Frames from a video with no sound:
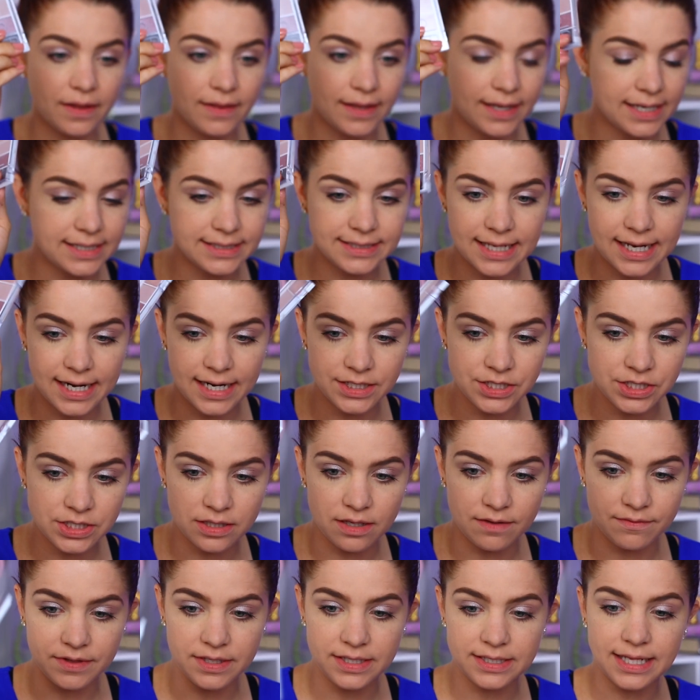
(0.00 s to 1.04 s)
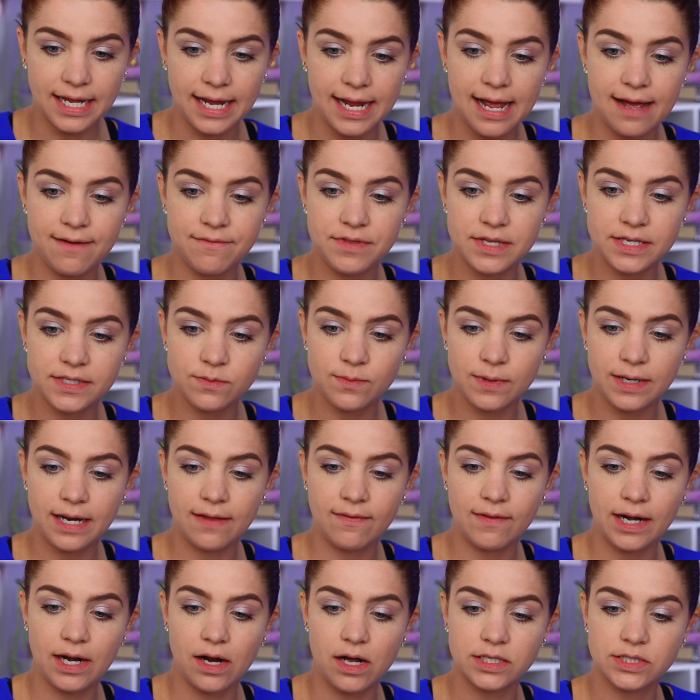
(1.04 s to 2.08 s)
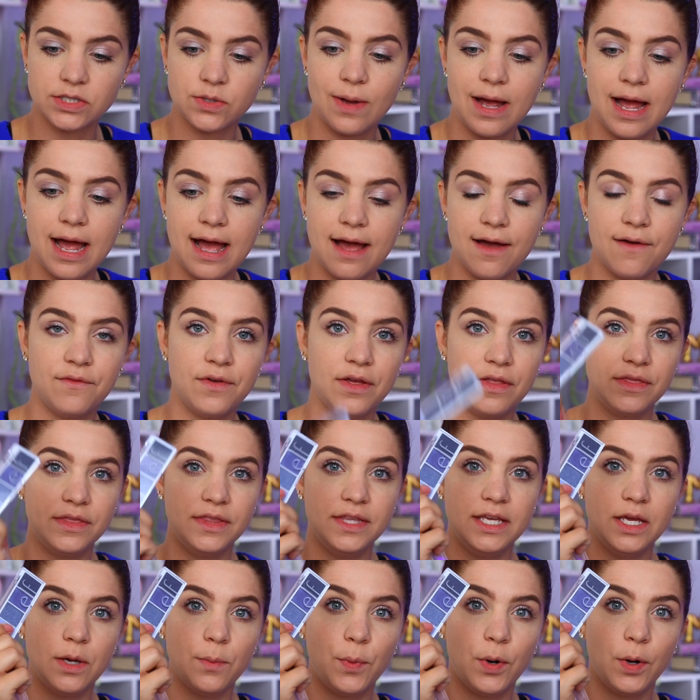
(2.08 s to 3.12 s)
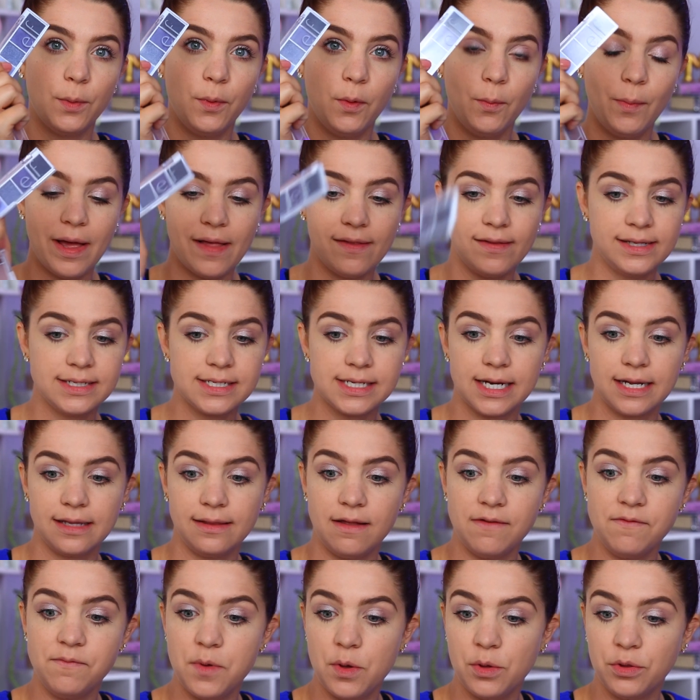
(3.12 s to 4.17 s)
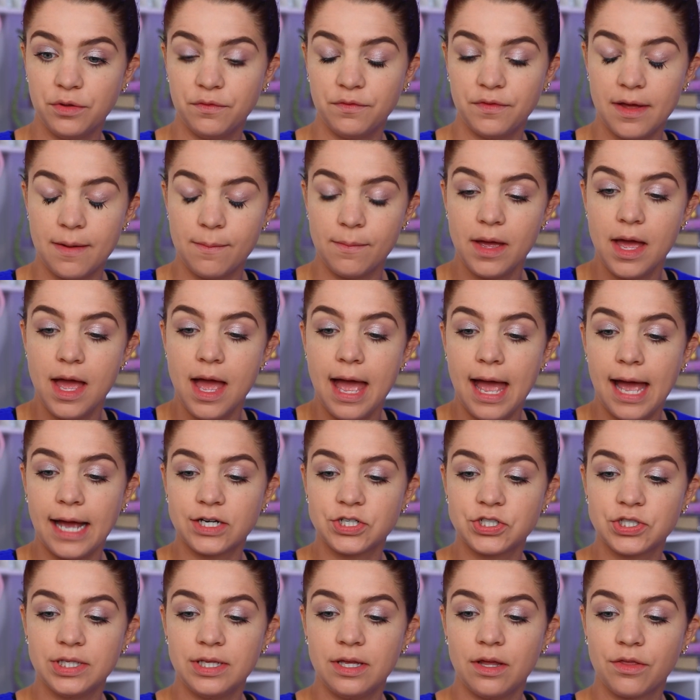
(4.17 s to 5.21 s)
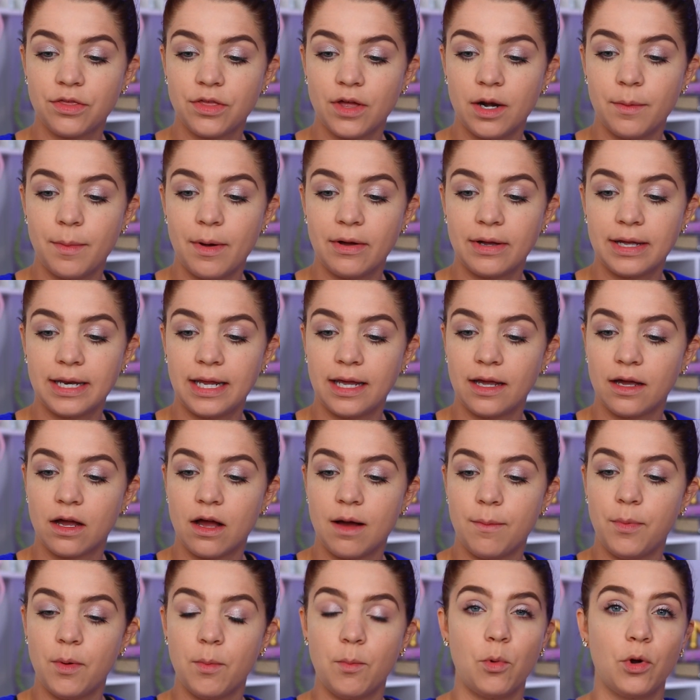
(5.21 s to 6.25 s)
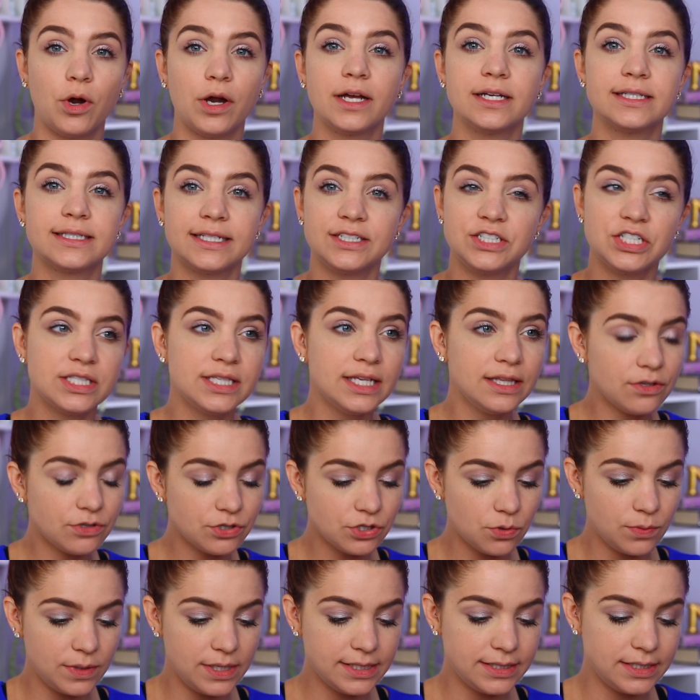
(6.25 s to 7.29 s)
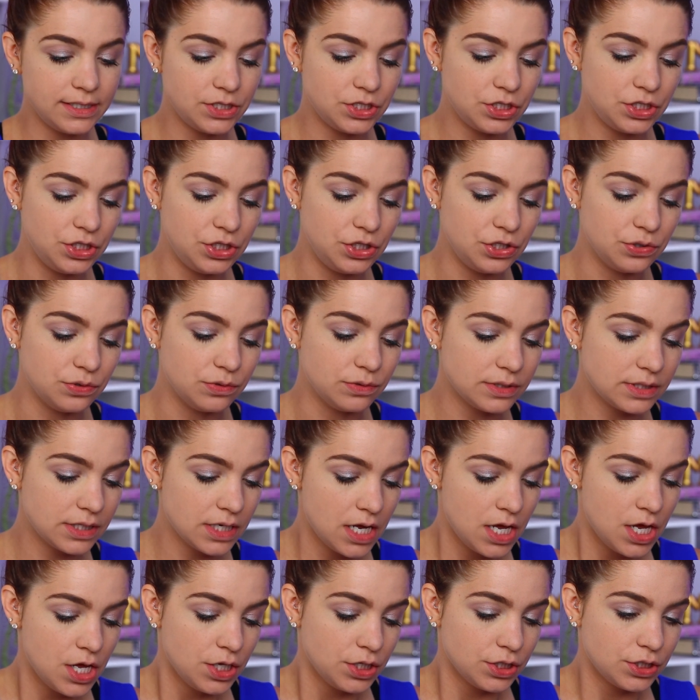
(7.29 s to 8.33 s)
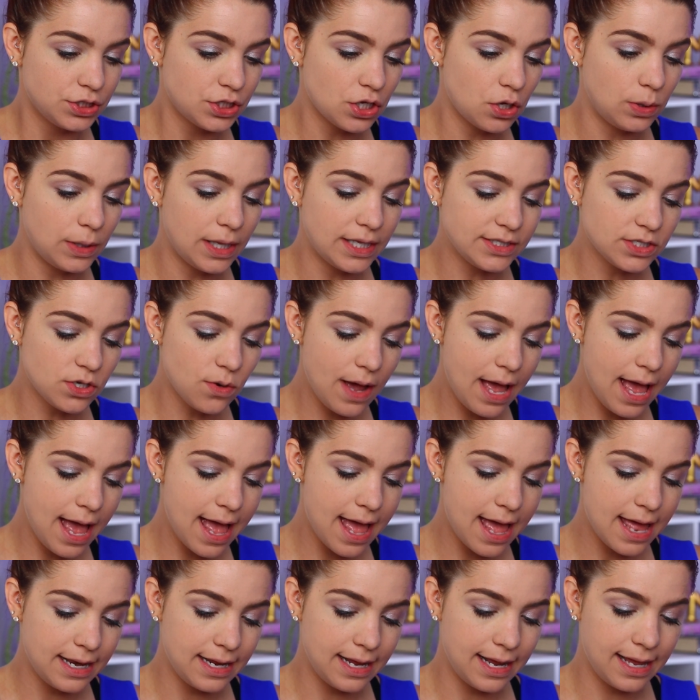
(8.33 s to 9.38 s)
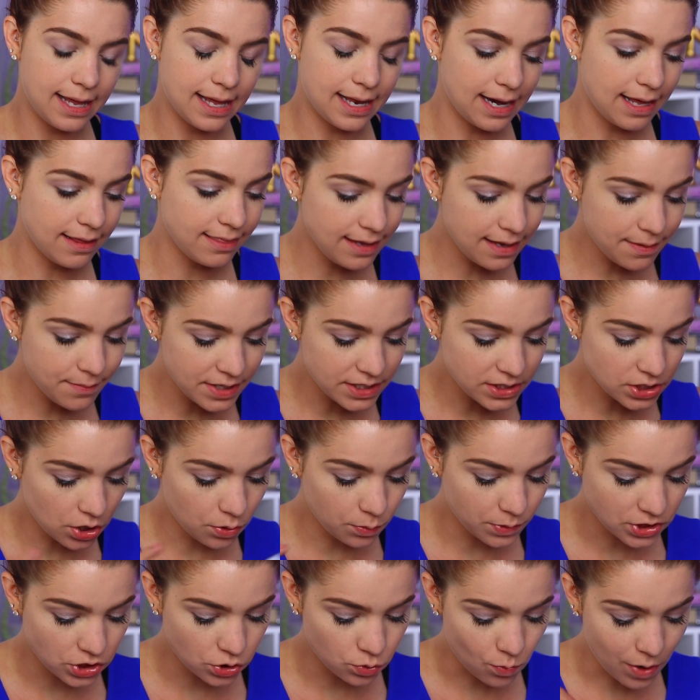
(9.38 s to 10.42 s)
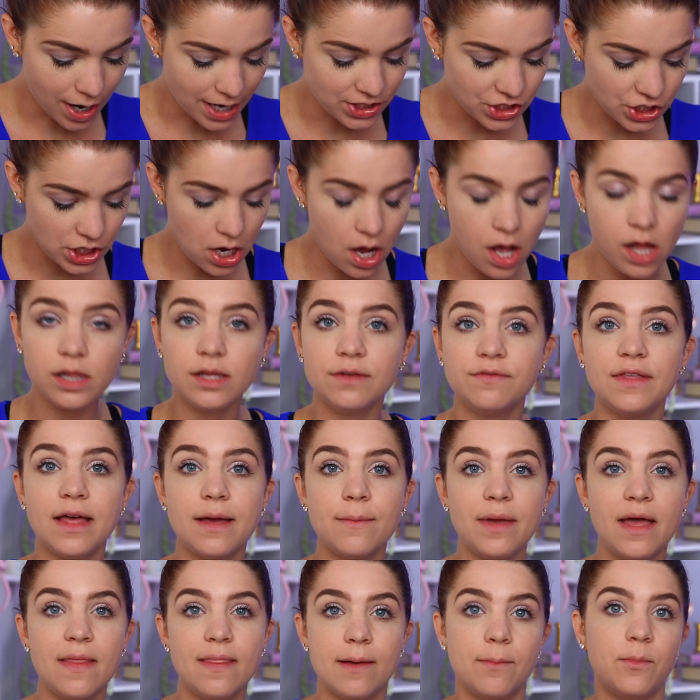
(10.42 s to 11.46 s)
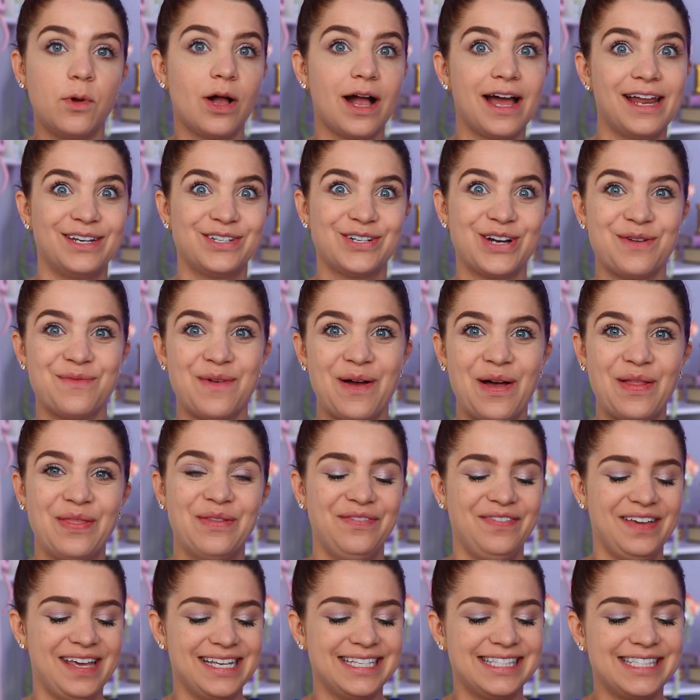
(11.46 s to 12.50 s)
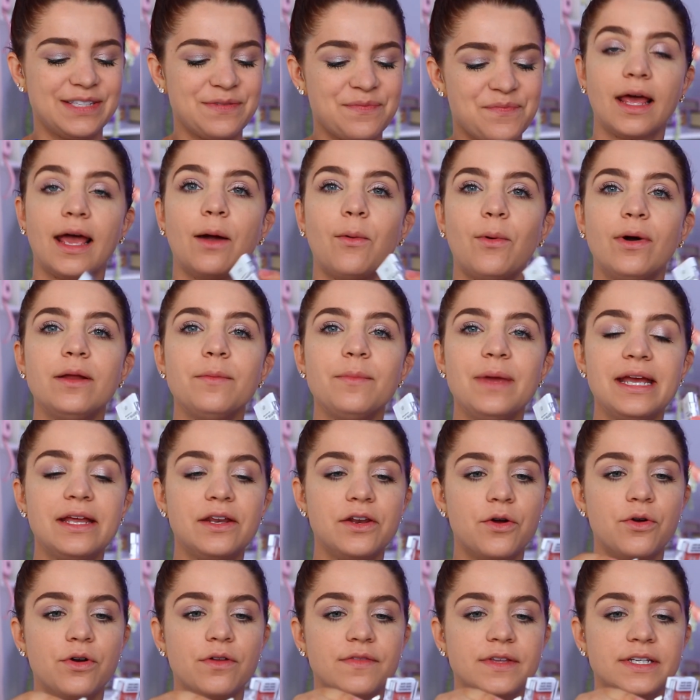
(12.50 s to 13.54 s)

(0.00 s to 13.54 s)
like I said, I just love these. I have this one and then I also have the purple palette and I love both of them. I actually thought about getting a couple more because I just think they're so easy to use. So let's go ahead and I think I'm gonna start with swatching all of them and then we'll kind of try them out on the face. I wanna make note of